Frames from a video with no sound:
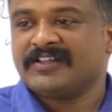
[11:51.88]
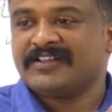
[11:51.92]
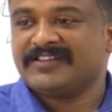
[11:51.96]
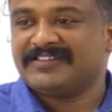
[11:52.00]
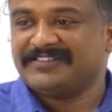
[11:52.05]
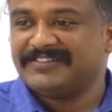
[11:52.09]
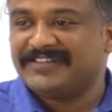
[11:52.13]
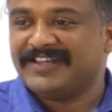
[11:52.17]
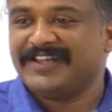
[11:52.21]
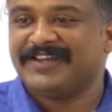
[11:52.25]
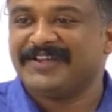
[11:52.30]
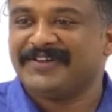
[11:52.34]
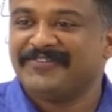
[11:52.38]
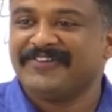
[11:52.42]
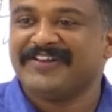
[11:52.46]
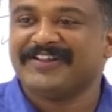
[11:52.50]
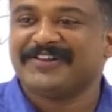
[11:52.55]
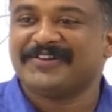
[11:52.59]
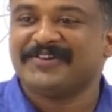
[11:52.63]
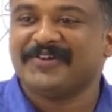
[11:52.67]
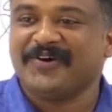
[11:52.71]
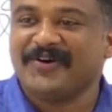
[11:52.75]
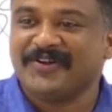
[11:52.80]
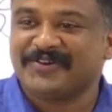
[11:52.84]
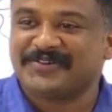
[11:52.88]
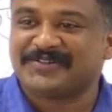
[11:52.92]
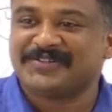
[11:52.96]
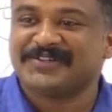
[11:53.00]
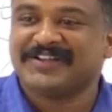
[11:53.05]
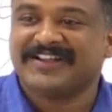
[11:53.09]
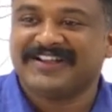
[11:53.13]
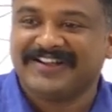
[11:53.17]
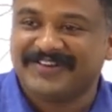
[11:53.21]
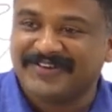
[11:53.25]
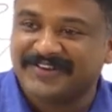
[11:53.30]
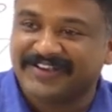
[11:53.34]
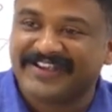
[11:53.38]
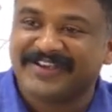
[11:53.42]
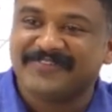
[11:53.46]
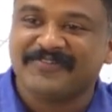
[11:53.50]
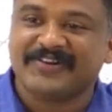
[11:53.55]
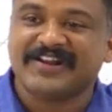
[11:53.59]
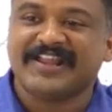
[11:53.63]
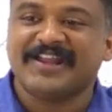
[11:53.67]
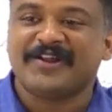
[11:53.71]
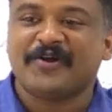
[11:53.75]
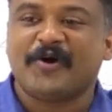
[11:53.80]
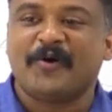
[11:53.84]
they were not
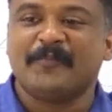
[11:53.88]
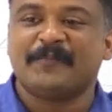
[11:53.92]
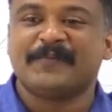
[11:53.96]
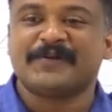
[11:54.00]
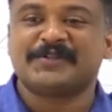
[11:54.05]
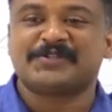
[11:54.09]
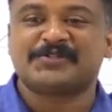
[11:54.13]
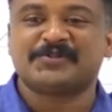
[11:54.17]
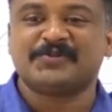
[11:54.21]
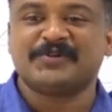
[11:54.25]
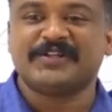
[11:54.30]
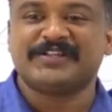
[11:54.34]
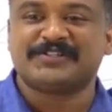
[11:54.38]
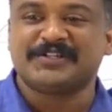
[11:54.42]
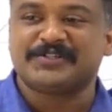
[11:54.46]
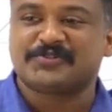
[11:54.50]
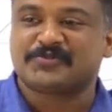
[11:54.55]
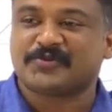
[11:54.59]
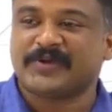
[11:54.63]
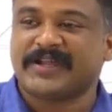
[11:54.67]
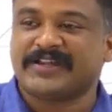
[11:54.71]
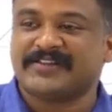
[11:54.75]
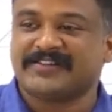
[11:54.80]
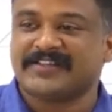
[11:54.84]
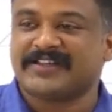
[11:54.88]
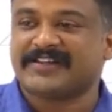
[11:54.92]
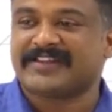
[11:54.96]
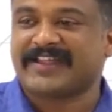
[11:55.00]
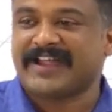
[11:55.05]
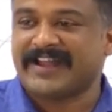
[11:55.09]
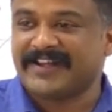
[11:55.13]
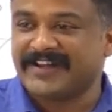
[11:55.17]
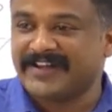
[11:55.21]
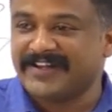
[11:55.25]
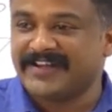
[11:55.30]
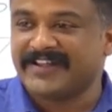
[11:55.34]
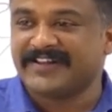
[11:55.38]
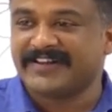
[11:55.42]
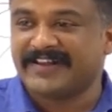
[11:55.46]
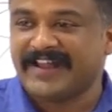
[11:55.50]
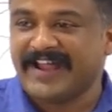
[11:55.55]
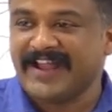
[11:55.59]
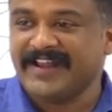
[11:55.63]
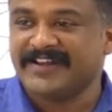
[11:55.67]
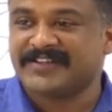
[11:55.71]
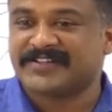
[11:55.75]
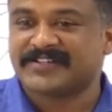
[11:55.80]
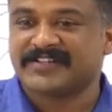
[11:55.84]
given an opportunity to enter Canadian
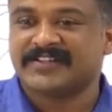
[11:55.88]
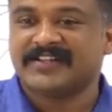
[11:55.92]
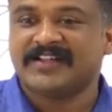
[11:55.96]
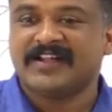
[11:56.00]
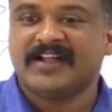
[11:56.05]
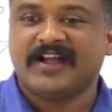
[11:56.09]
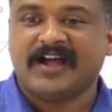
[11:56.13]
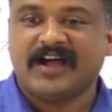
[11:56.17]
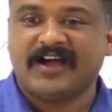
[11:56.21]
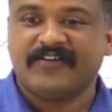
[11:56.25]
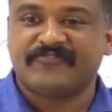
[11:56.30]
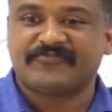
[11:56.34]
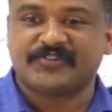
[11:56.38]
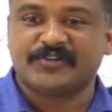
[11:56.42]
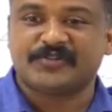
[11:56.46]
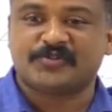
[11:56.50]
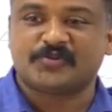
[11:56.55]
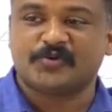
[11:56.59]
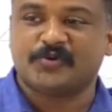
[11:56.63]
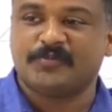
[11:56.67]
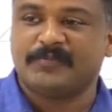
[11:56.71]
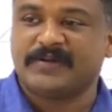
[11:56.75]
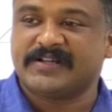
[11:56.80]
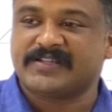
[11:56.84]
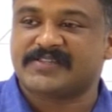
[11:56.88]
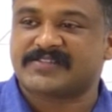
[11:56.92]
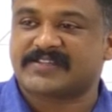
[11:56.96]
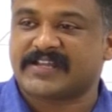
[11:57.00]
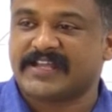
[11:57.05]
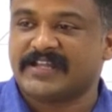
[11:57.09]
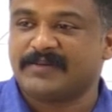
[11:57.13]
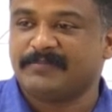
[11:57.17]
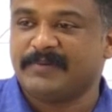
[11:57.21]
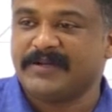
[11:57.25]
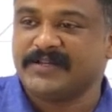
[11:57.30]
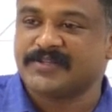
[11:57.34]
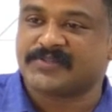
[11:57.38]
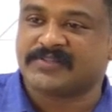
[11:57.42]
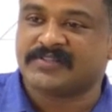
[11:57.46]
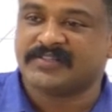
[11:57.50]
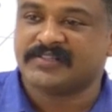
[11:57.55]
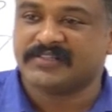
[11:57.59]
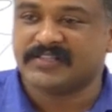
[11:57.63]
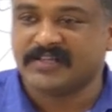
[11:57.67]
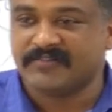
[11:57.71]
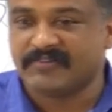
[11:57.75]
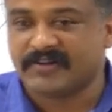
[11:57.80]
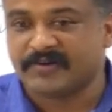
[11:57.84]
land. After two months' stalements,
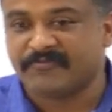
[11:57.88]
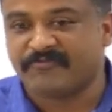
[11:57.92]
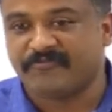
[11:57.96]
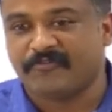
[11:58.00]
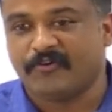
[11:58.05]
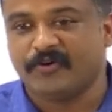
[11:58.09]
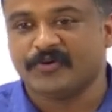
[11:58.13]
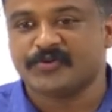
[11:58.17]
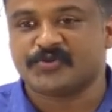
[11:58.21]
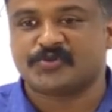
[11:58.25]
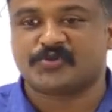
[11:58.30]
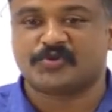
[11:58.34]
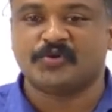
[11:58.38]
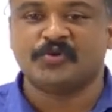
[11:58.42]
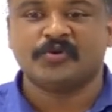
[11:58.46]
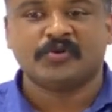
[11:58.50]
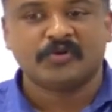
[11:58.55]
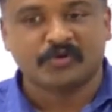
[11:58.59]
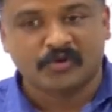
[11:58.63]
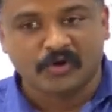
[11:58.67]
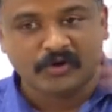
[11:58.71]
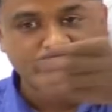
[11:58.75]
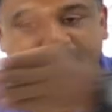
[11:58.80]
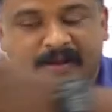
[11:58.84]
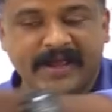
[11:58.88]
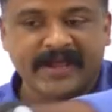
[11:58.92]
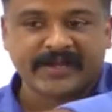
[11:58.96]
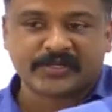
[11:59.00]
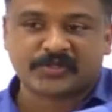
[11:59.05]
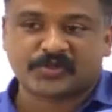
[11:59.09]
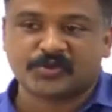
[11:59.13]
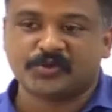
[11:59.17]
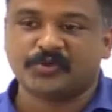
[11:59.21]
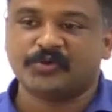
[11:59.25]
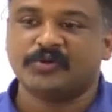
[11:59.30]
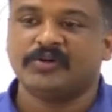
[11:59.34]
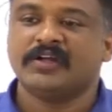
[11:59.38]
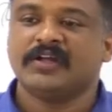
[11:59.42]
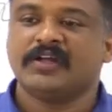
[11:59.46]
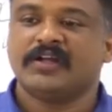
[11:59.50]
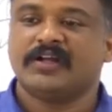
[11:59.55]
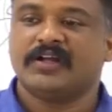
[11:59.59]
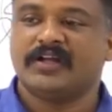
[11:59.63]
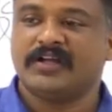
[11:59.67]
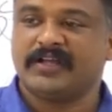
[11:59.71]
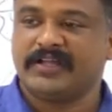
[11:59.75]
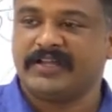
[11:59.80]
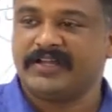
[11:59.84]
they were forced to go back to
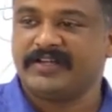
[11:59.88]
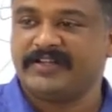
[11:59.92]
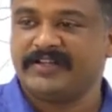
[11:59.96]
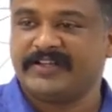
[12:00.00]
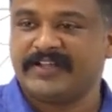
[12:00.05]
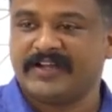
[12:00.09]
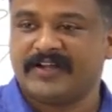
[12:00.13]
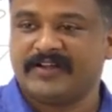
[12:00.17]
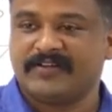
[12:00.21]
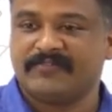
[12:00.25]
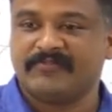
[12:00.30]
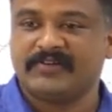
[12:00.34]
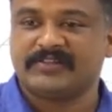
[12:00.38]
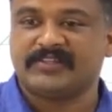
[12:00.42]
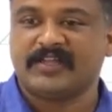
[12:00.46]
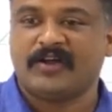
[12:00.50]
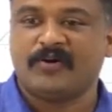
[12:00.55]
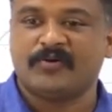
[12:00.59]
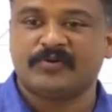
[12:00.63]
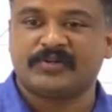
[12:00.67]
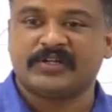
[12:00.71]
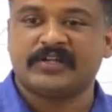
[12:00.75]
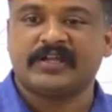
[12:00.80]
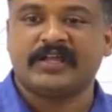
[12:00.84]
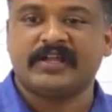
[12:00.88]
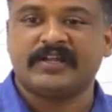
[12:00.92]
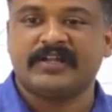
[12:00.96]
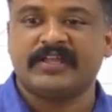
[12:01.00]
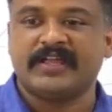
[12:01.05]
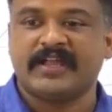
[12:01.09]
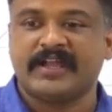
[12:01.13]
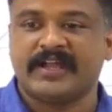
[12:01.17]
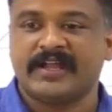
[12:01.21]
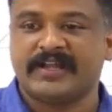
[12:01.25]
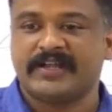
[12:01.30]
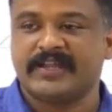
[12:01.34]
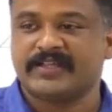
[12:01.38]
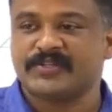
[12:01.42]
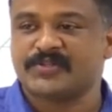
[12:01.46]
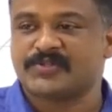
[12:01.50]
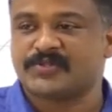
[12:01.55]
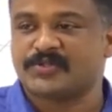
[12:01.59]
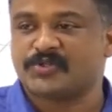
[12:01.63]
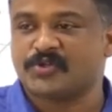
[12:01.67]
uh, India without uh, any earnings,